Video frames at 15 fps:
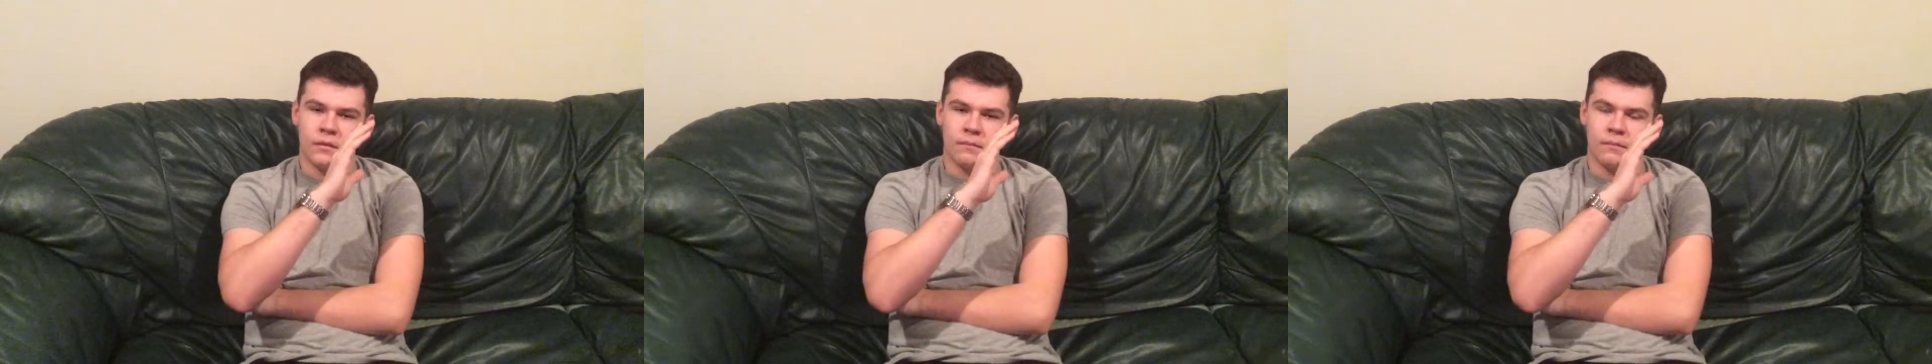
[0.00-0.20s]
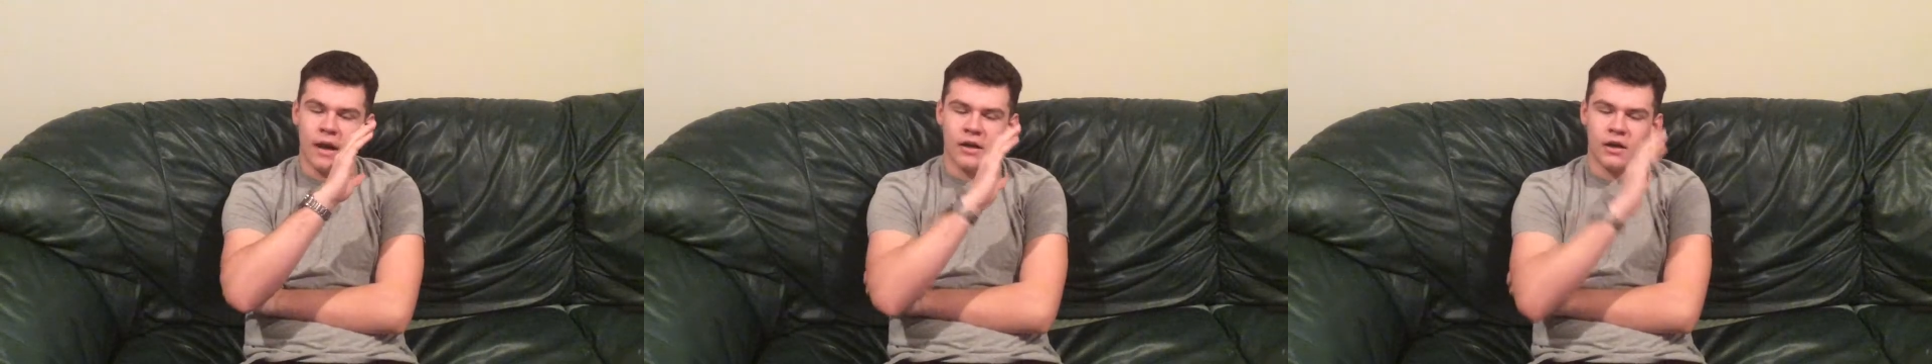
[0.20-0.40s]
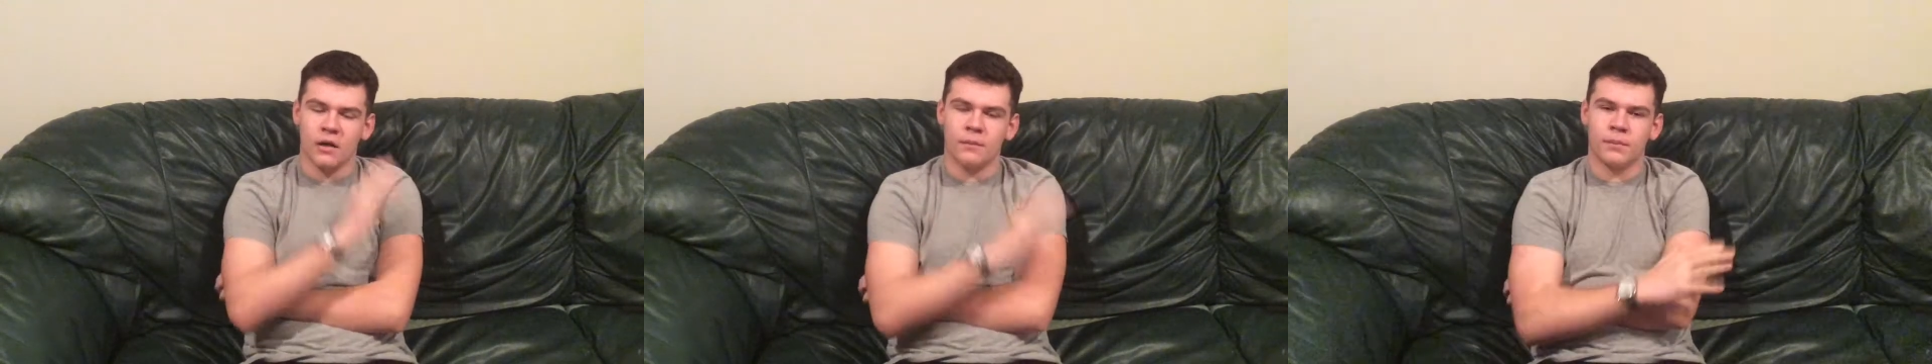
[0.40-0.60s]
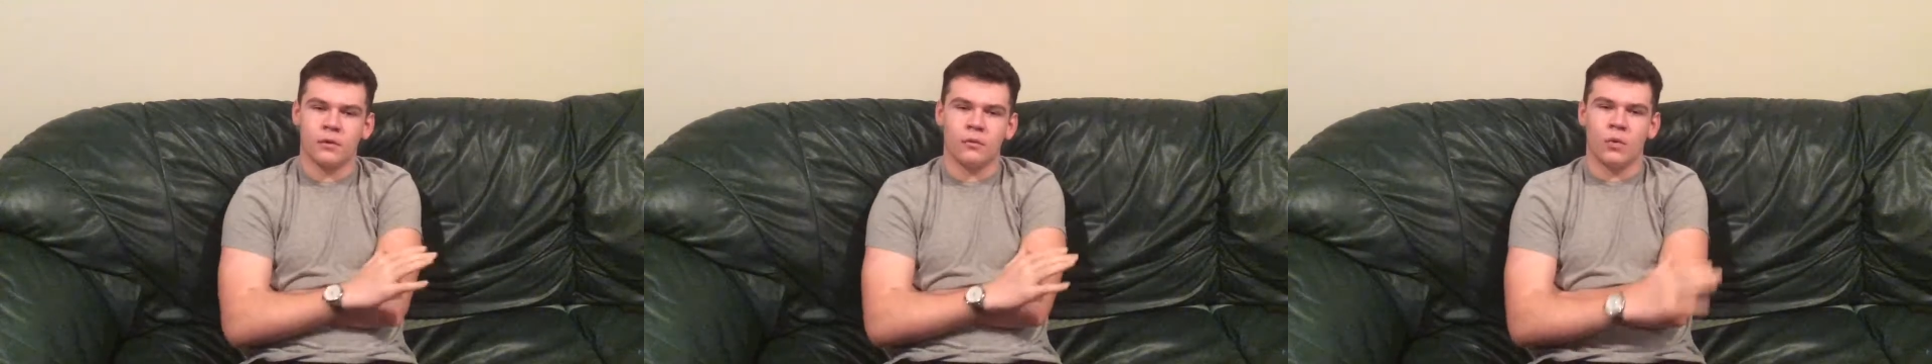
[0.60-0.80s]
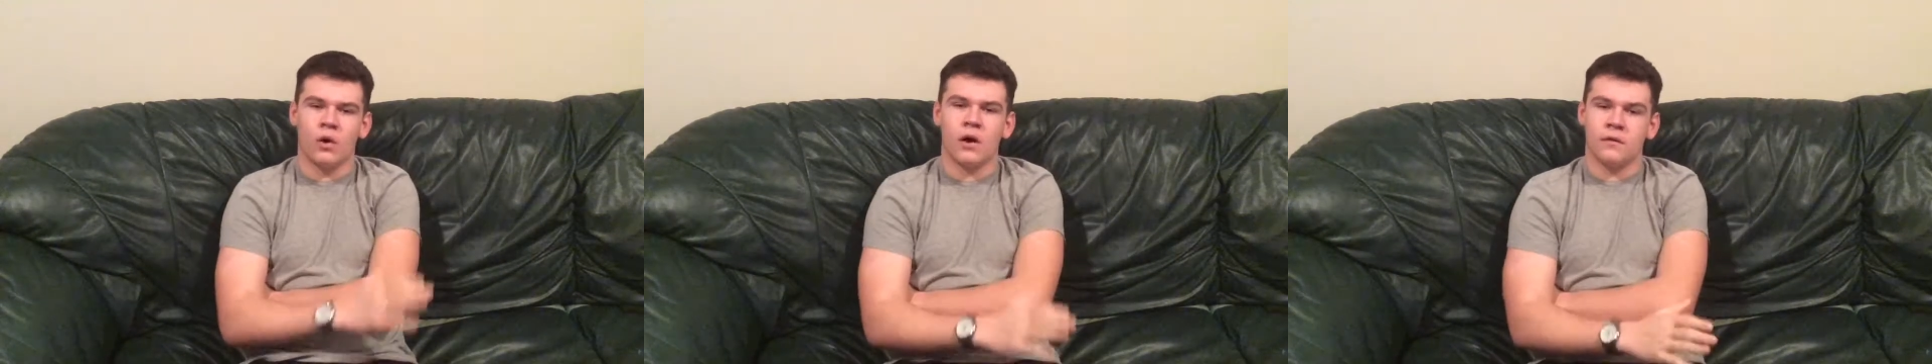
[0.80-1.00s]
my
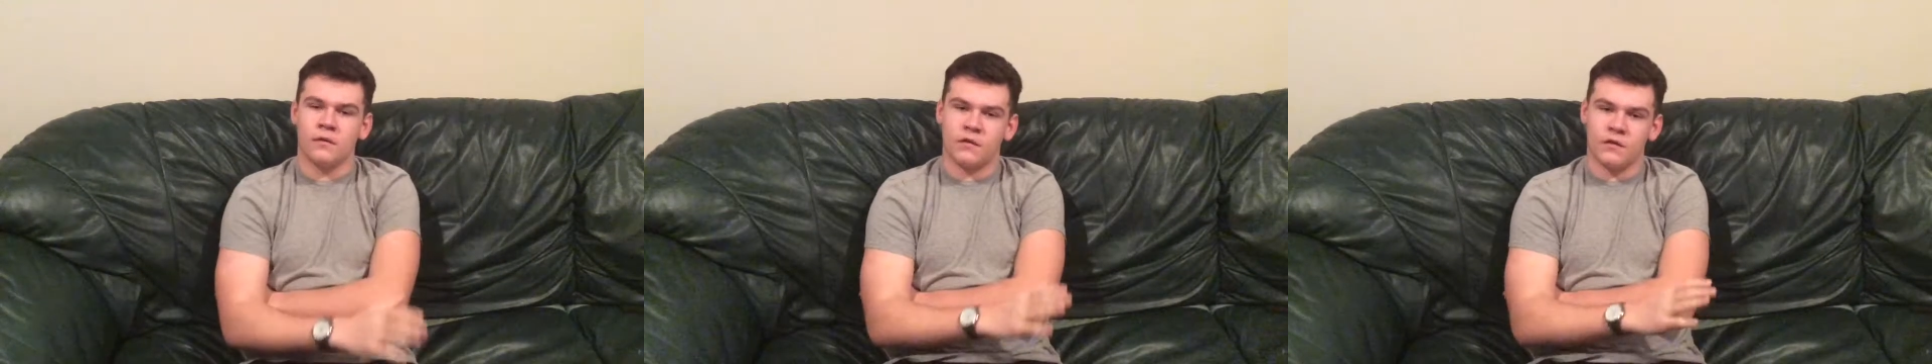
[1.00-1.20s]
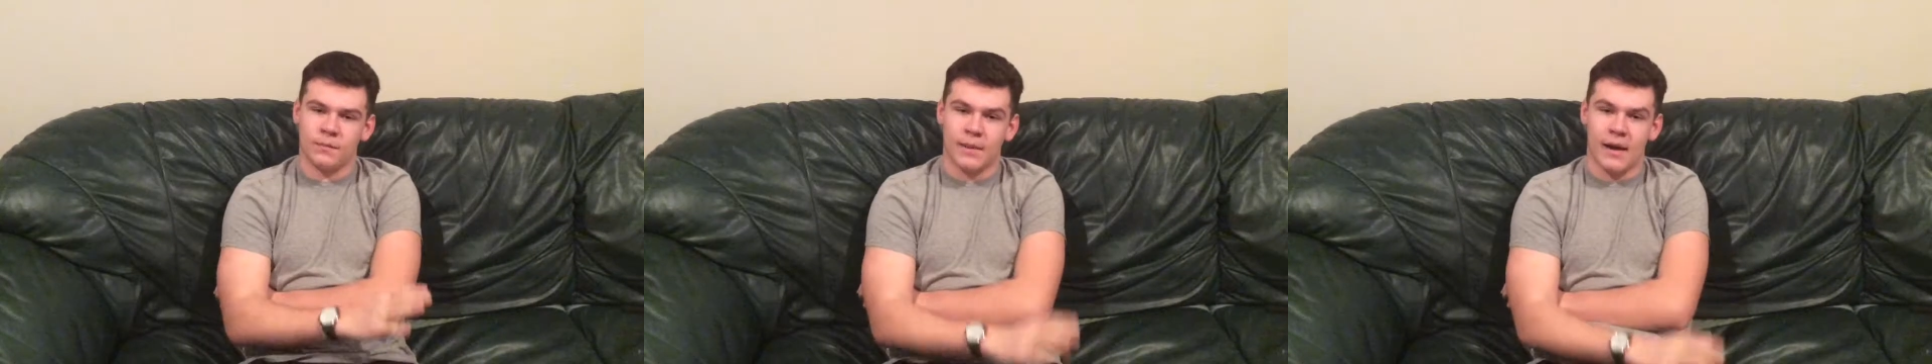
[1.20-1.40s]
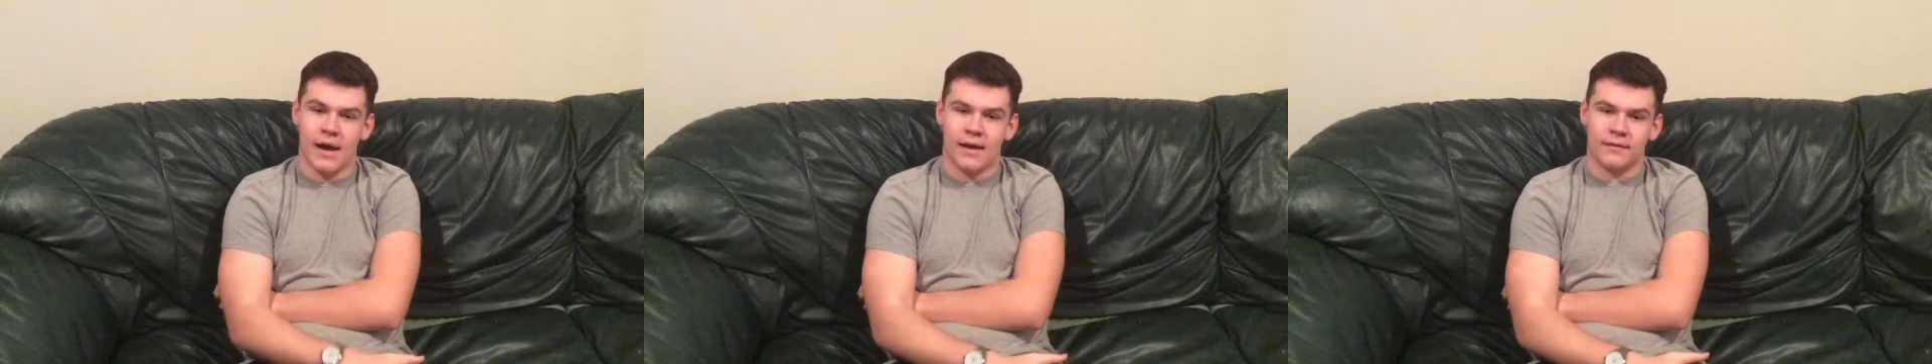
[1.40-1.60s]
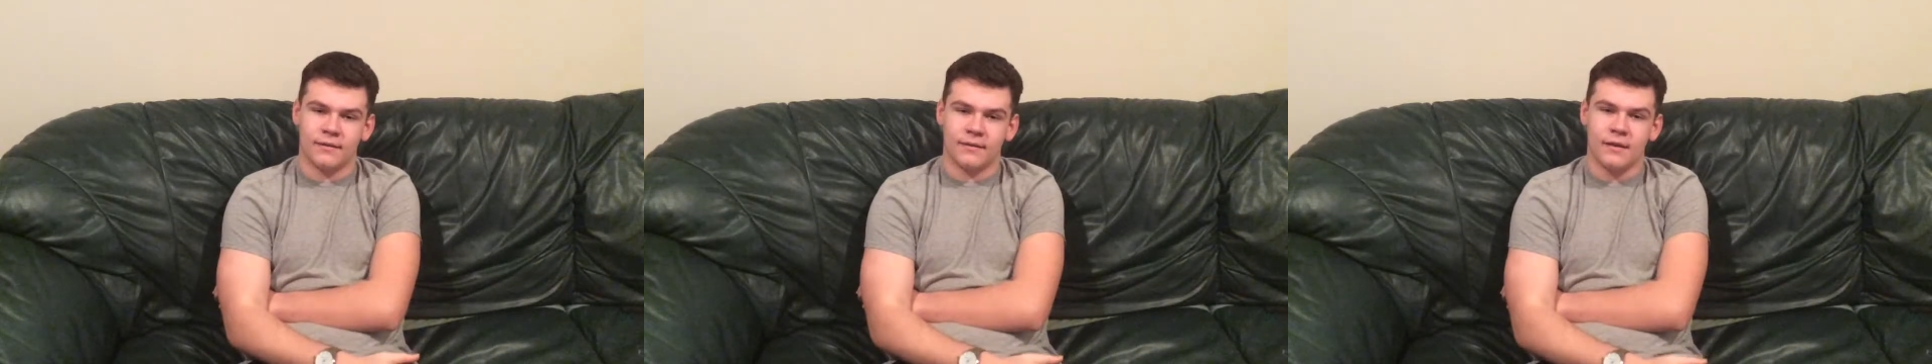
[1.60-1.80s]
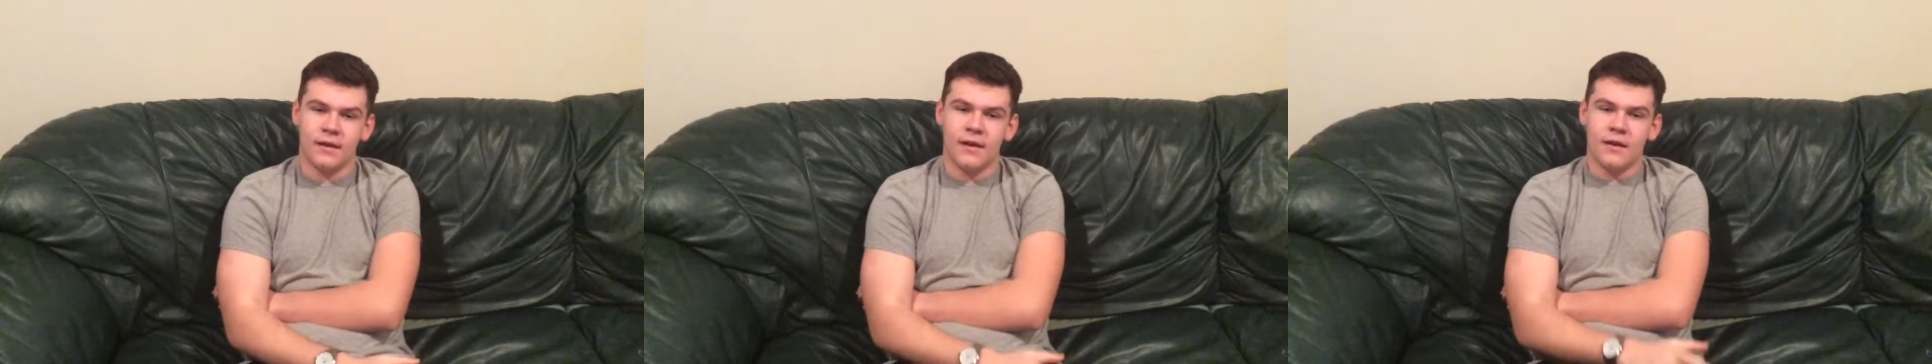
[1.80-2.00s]
number 1
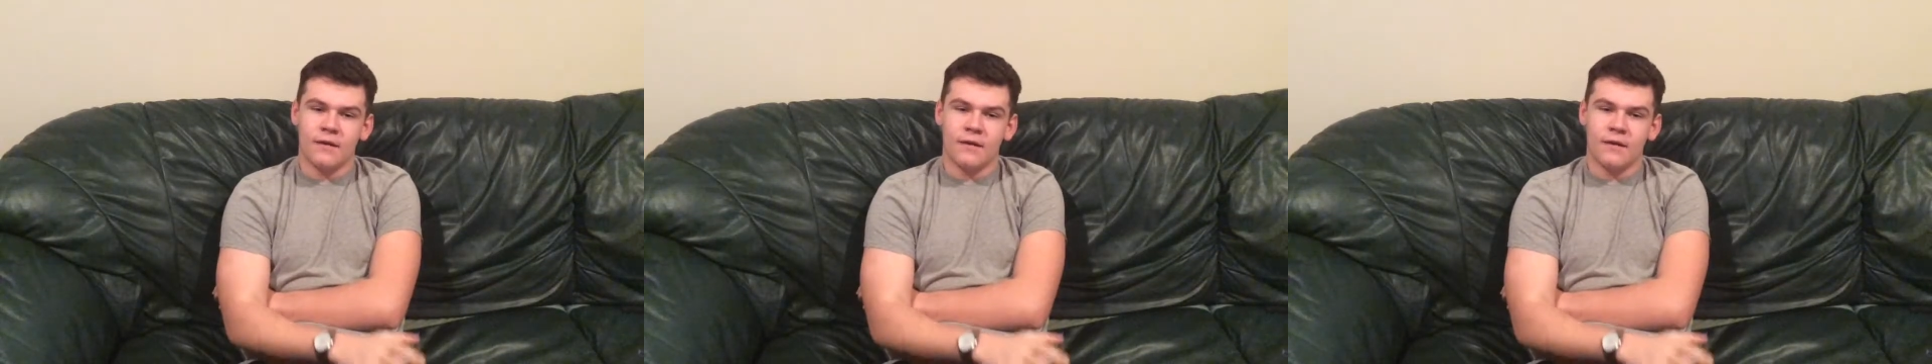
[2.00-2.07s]
spot